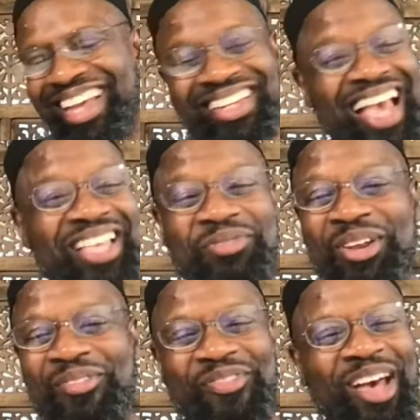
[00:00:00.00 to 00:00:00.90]
That's what
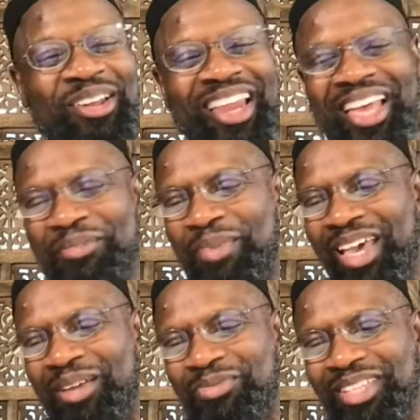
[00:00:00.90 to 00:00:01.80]
it felt like,
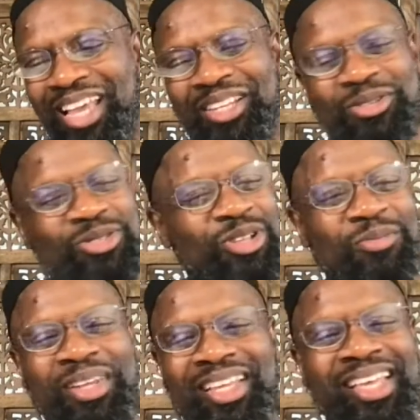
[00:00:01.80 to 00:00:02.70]
man. I'm telling you, so
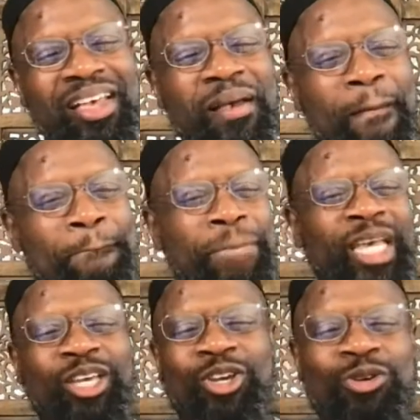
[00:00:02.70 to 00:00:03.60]
many
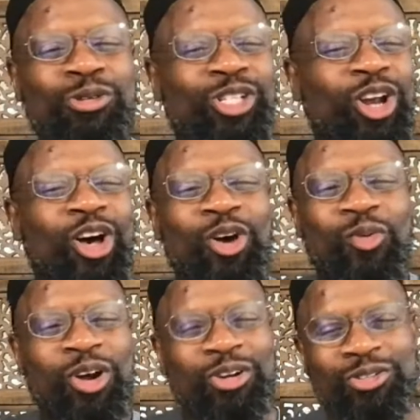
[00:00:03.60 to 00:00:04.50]
big, huge, long
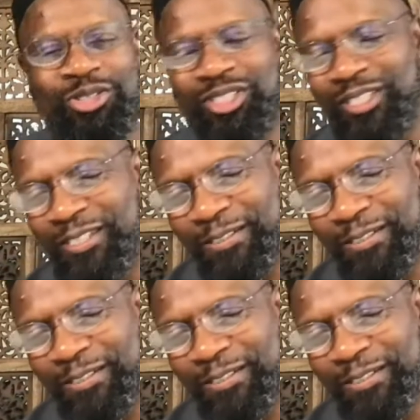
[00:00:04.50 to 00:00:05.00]
words.